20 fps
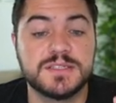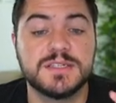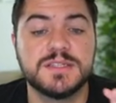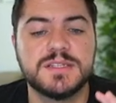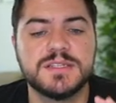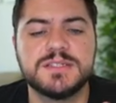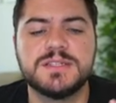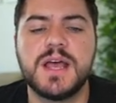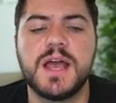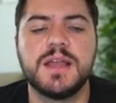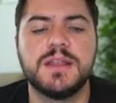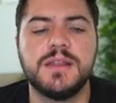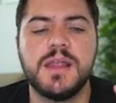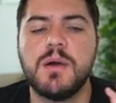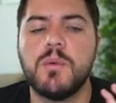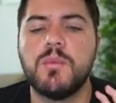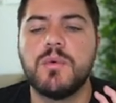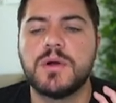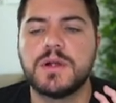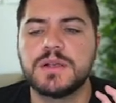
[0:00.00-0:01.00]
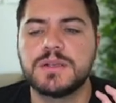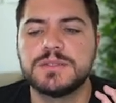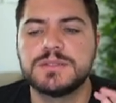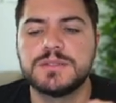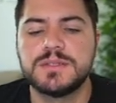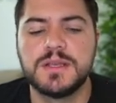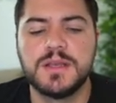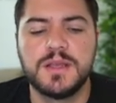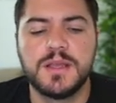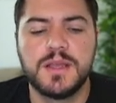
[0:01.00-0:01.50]
a design that
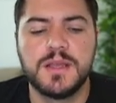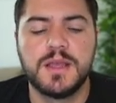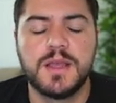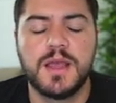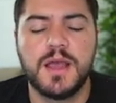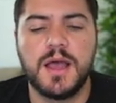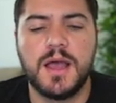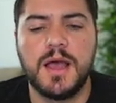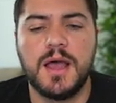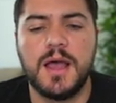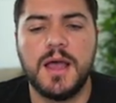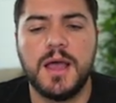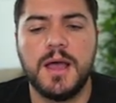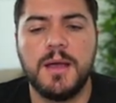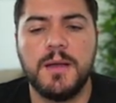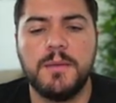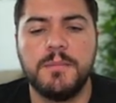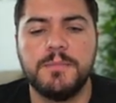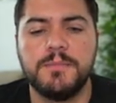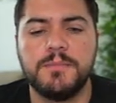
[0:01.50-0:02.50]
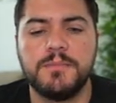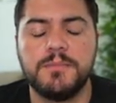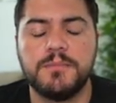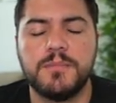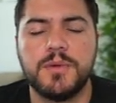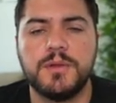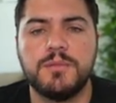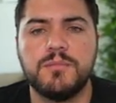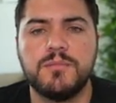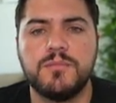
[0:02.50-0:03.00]
works. Uh,
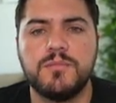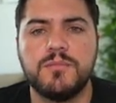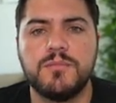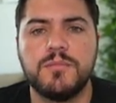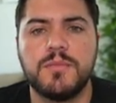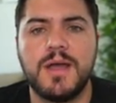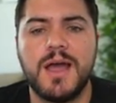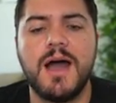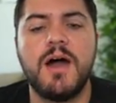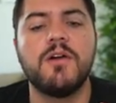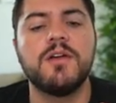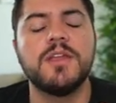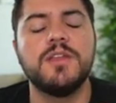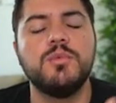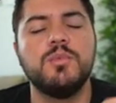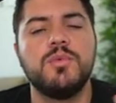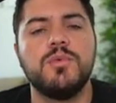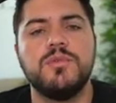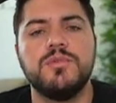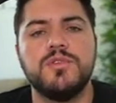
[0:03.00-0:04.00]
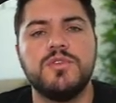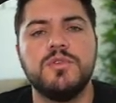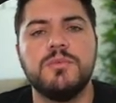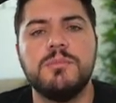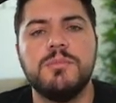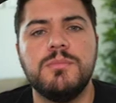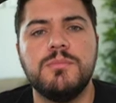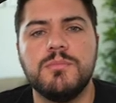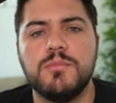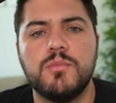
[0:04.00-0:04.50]
but how can we you,
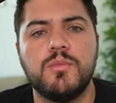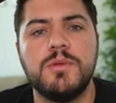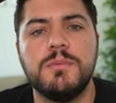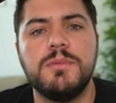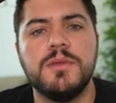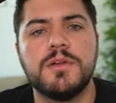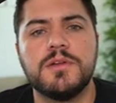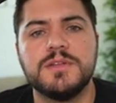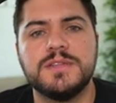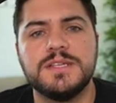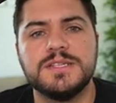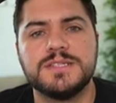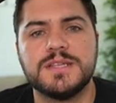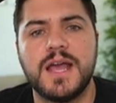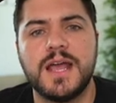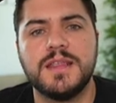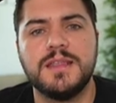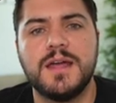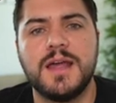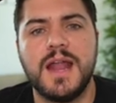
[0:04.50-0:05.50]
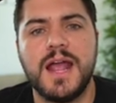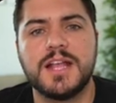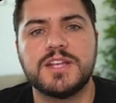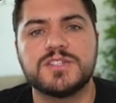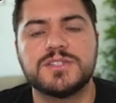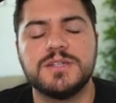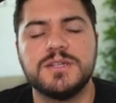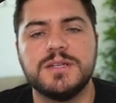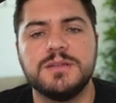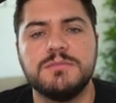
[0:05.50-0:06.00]
we build a design that
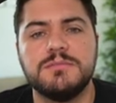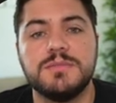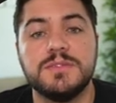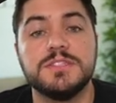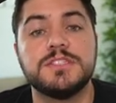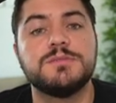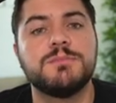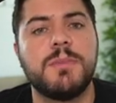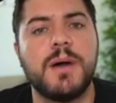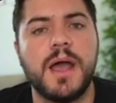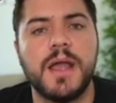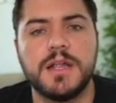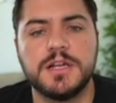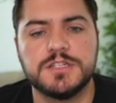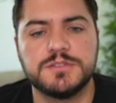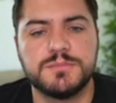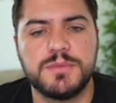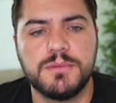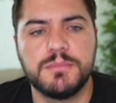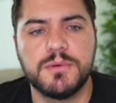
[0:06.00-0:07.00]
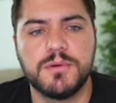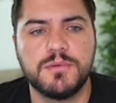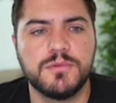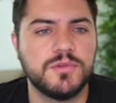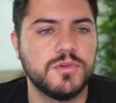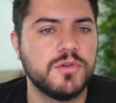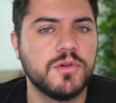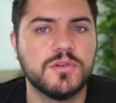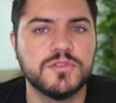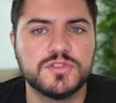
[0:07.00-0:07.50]
actually inspires people?
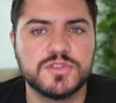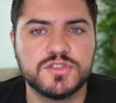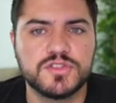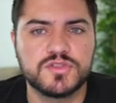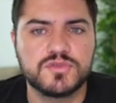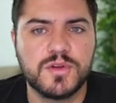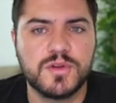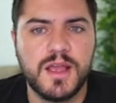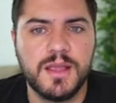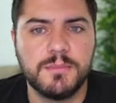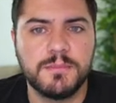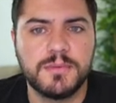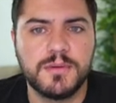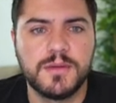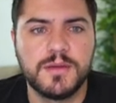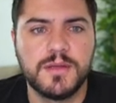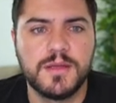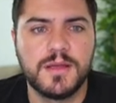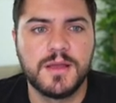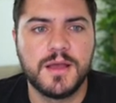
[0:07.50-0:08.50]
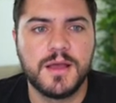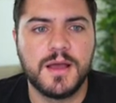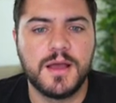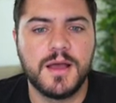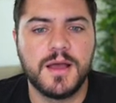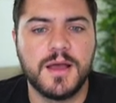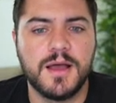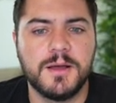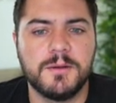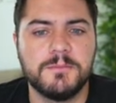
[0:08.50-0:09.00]
You go to Stripe. Uh,